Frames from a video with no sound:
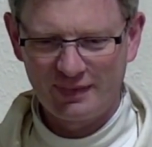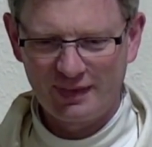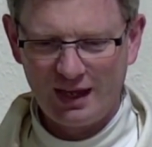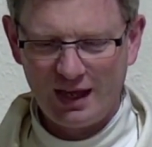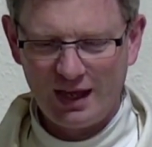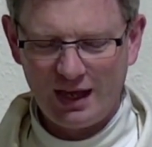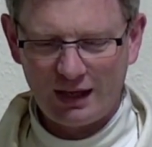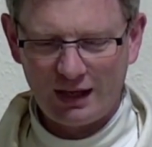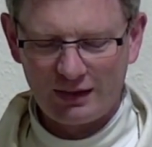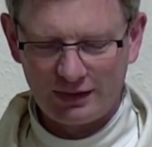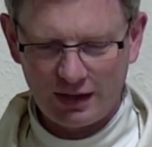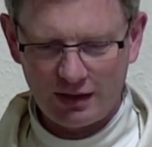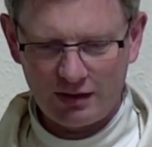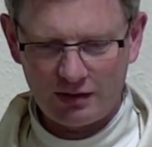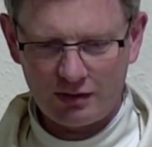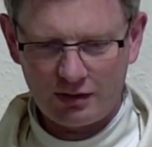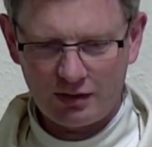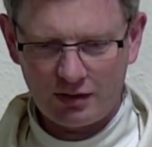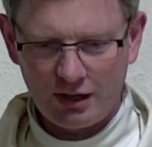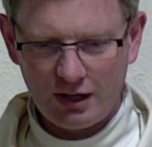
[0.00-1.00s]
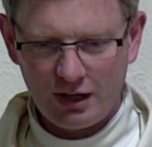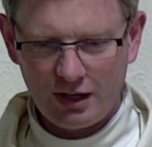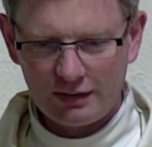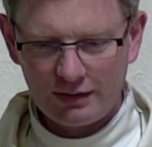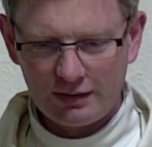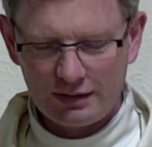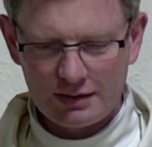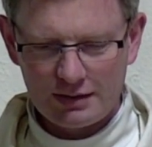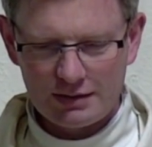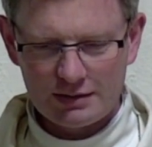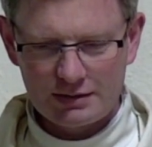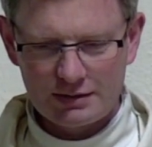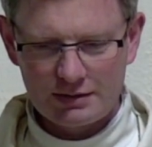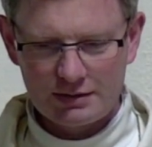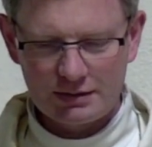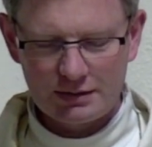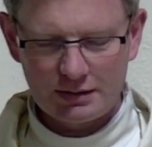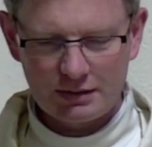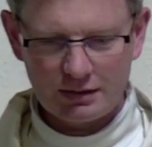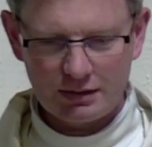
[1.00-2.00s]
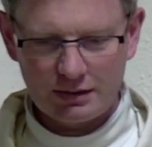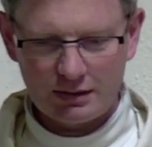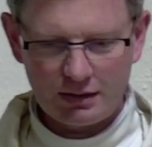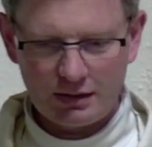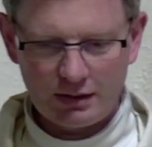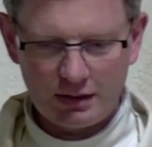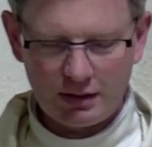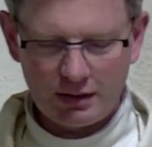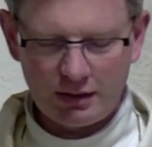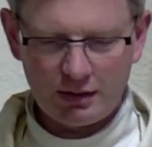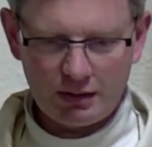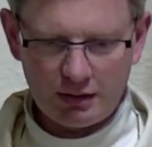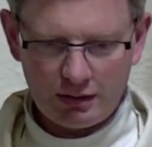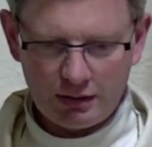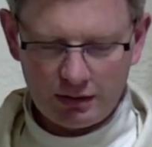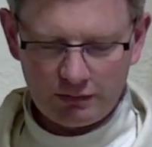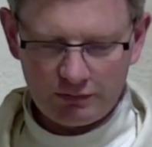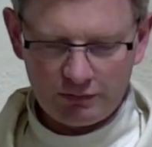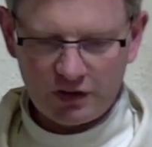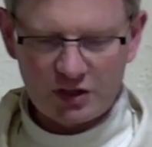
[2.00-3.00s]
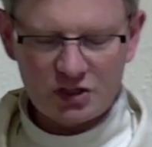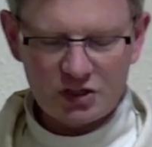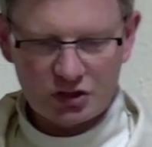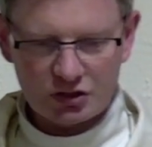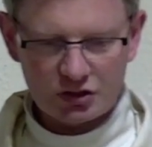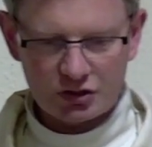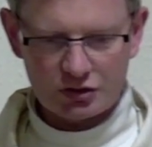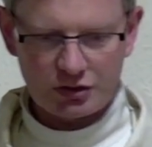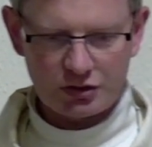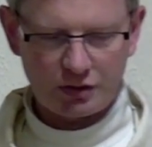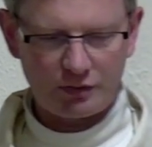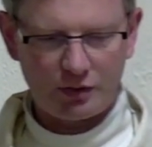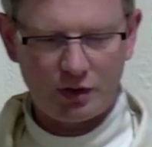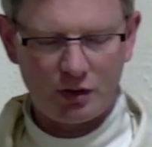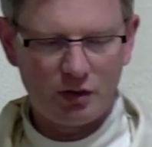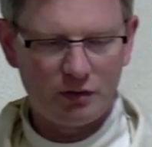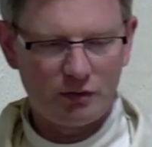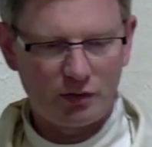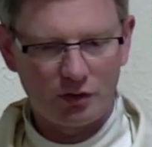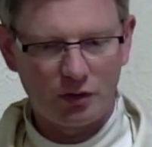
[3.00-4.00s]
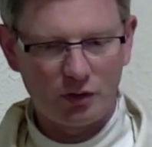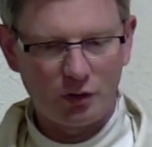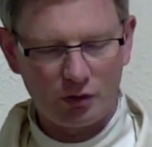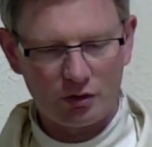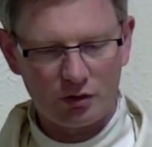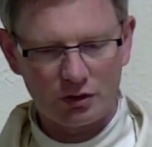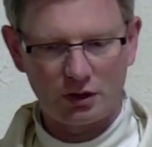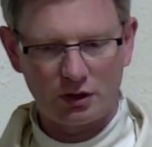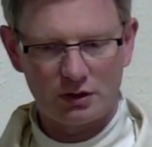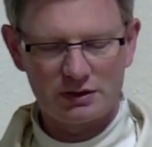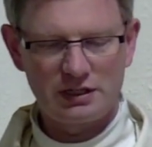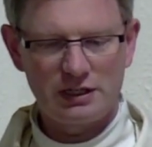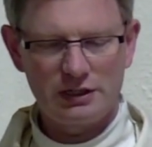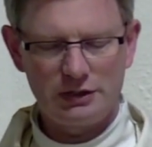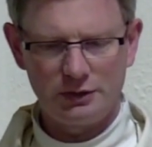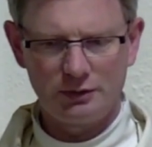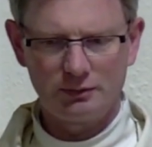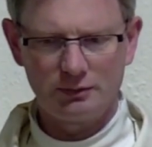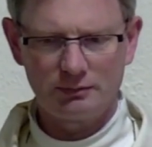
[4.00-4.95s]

and there, these visions of, of our Lord continue.